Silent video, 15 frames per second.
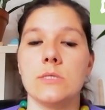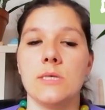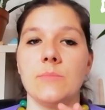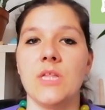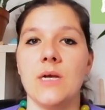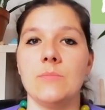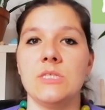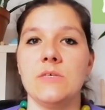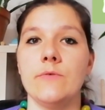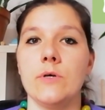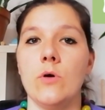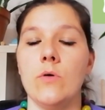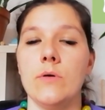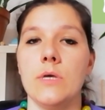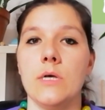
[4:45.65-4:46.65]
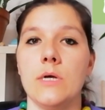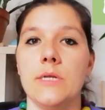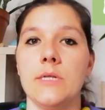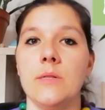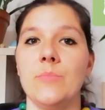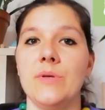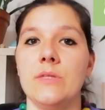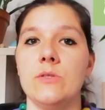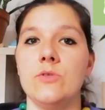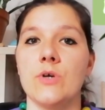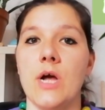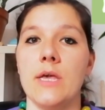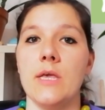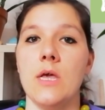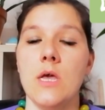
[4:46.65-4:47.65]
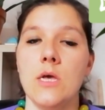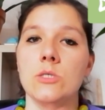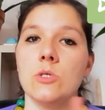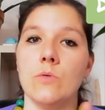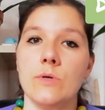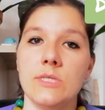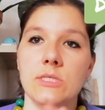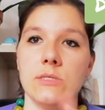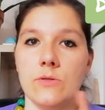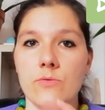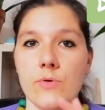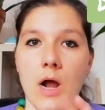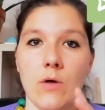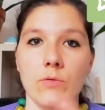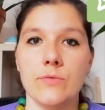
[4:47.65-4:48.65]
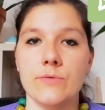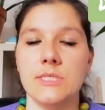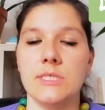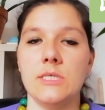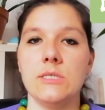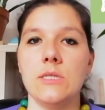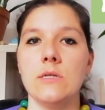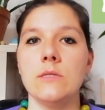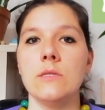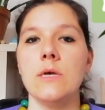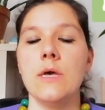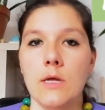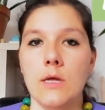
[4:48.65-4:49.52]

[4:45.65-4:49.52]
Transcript: sometimes even going a little bit dry, so it's drought resistant.